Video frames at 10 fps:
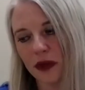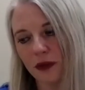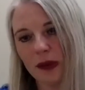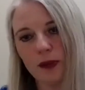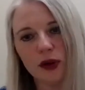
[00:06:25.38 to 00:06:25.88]

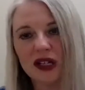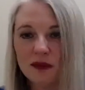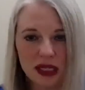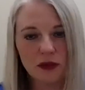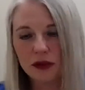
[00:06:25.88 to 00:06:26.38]
people can
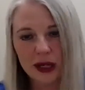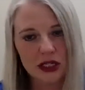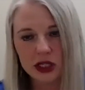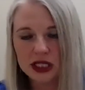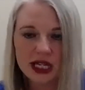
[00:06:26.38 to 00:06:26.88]
meet with
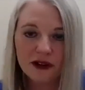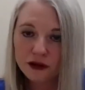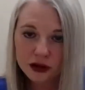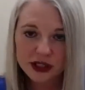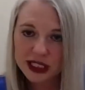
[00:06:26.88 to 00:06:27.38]
patients that
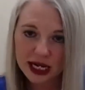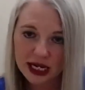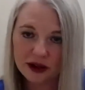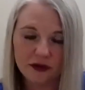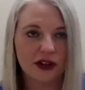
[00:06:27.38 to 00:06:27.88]
first
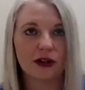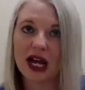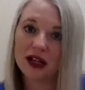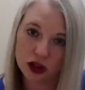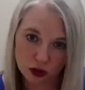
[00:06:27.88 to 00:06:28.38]
day if they're
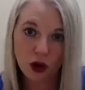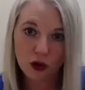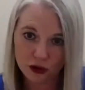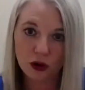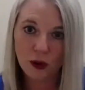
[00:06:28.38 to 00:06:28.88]
not too
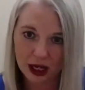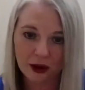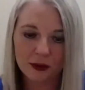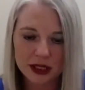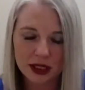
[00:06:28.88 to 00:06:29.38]

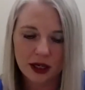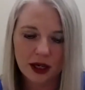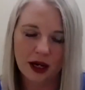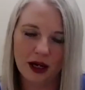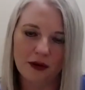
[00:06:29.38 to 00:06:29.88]
overwhelmed
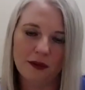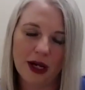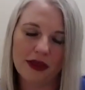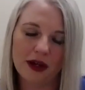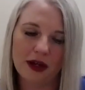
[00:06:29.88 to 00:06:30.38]

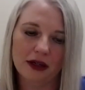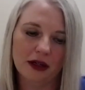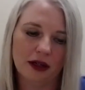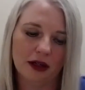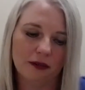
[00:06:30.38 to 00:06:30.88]
by
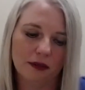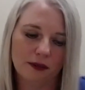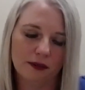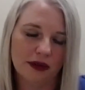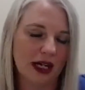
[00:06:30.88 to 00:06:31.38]

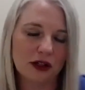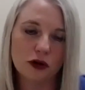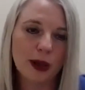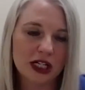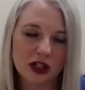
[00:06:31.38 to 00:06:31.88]
that new
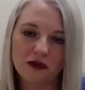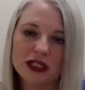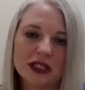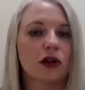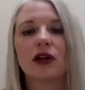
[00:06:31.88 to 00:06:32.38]
patient
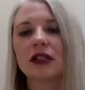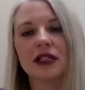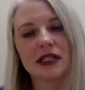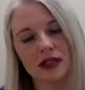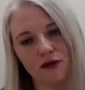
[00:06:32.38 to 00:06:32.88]
visit, or at
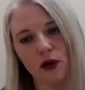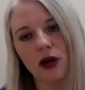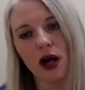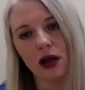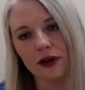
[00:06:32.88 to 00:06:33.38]
least a phone
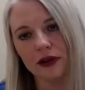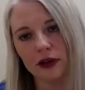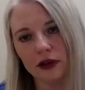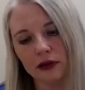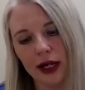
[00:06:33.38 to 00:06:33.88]
call that
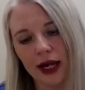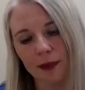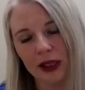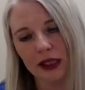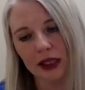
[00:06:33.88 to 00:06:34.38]
they're
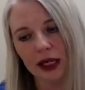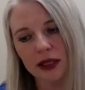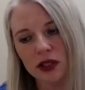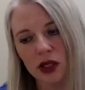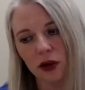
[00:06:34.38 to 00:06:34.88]
happy to
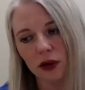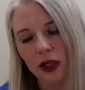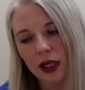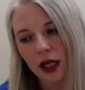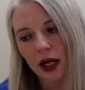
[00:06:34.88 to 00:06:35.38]
get. So
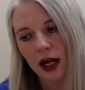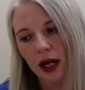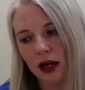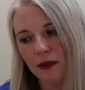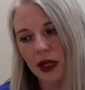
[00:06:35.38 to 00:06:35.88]

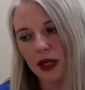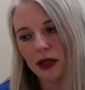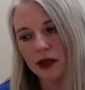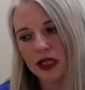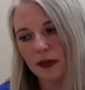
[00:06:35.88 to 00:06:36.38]

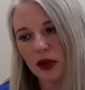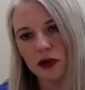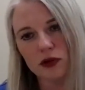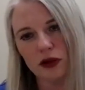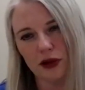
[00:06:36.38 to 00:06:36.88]
some of
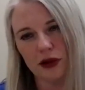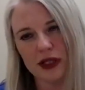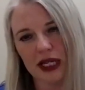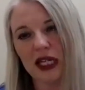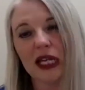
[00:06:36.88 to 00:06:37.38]
those referrals
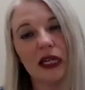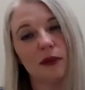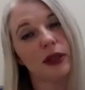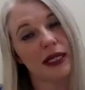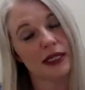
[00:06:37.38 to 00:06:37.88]
I can get
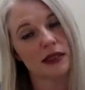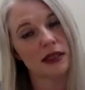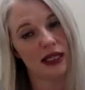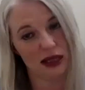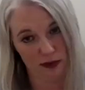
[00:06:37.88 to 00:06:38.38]
in place
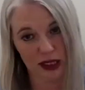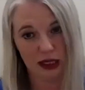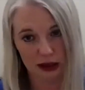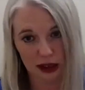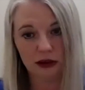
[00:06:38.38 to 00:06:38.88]
at the
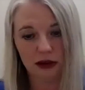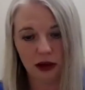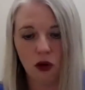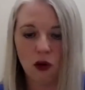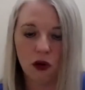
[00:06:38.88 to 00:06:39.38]
beginning,
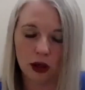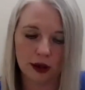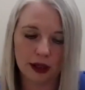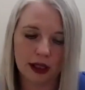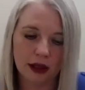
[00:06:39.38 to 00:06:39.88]

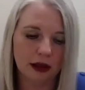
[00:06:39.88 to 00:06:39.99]
or